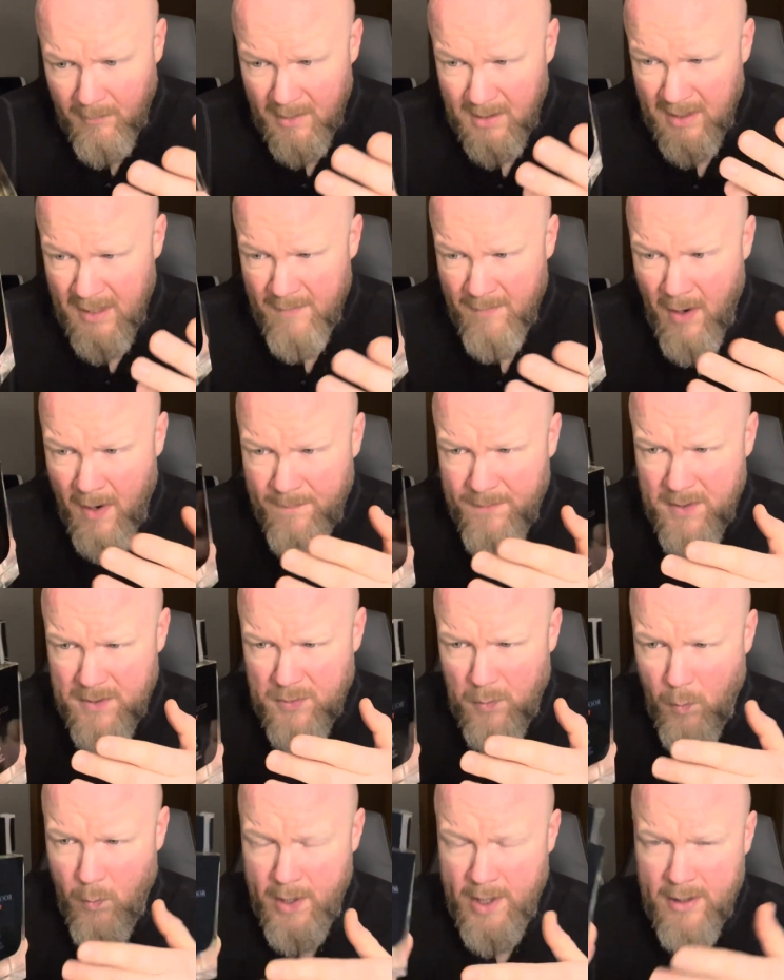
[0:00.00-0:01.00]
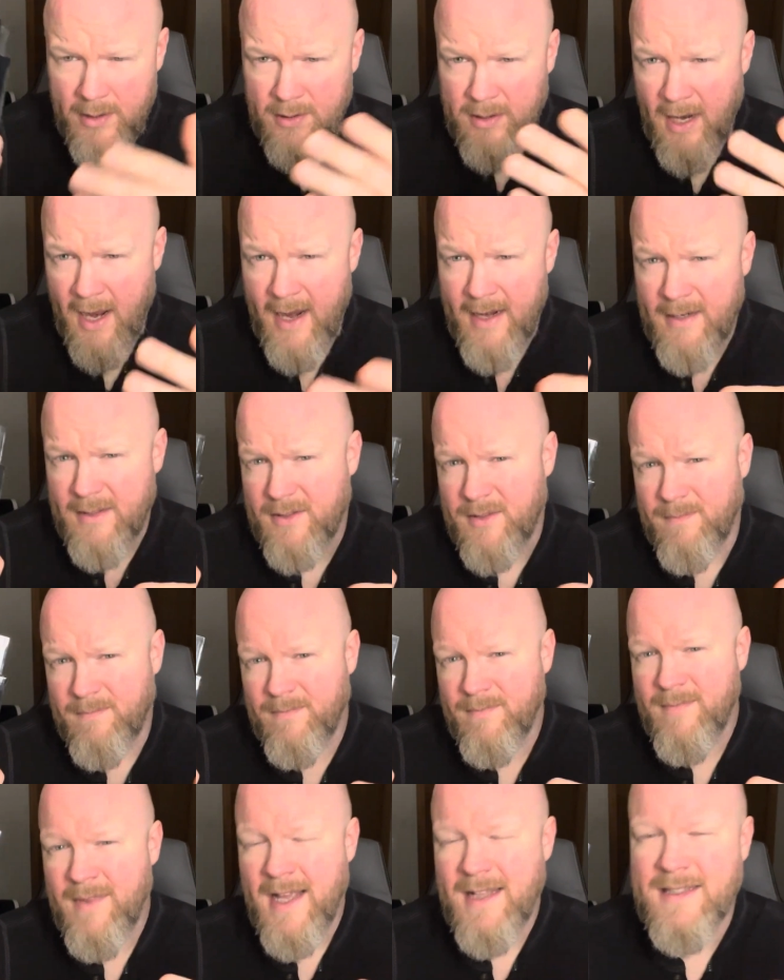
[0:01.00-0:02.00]
give off this weird kind of
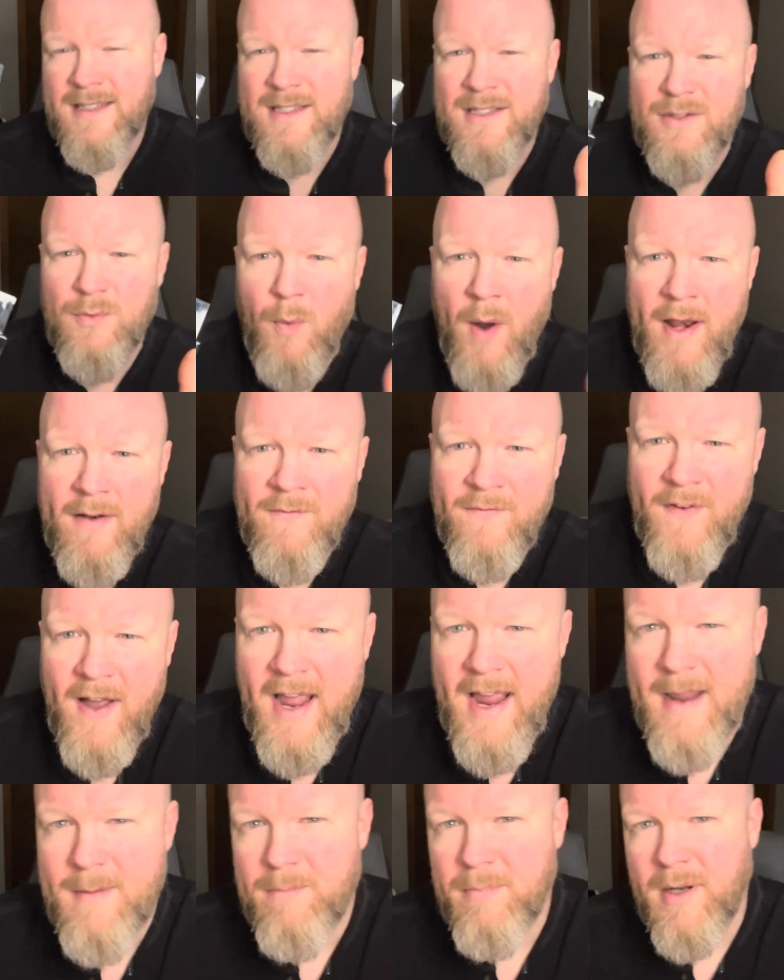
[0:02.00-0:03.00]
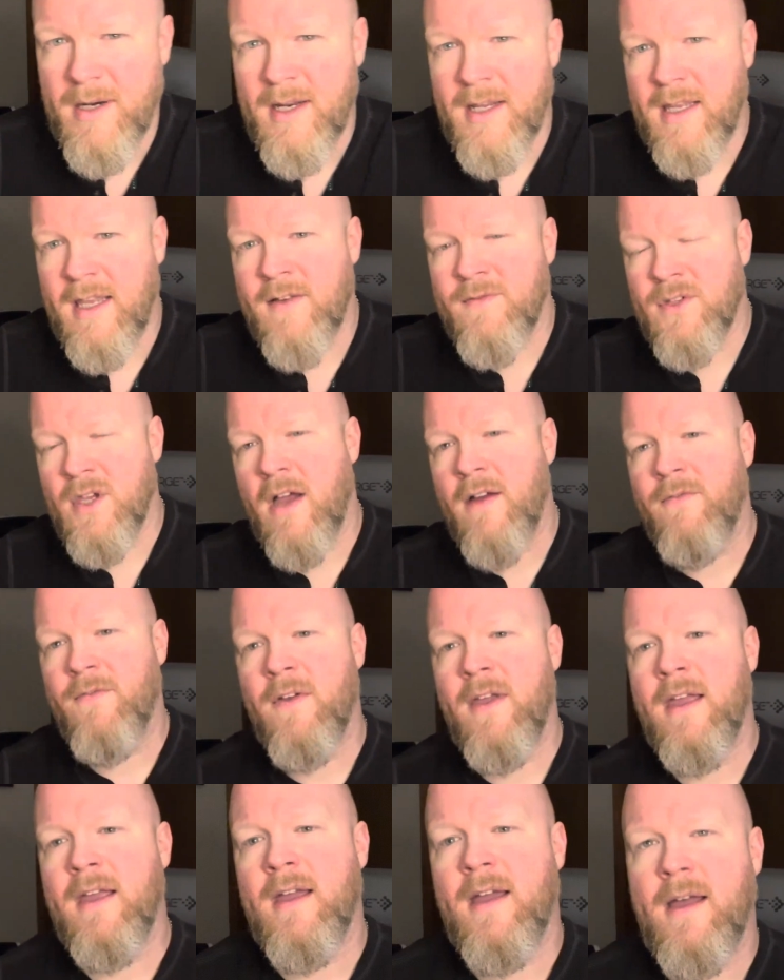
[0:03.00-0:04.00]
not sweat vibe, but it gives off
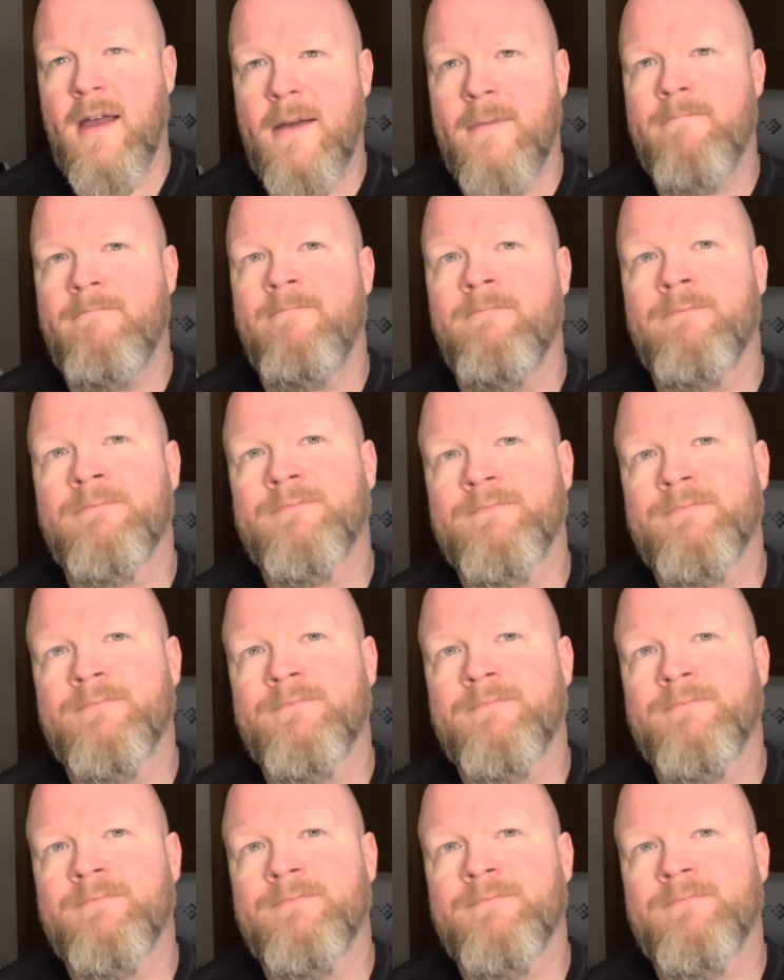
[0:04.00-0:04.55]
a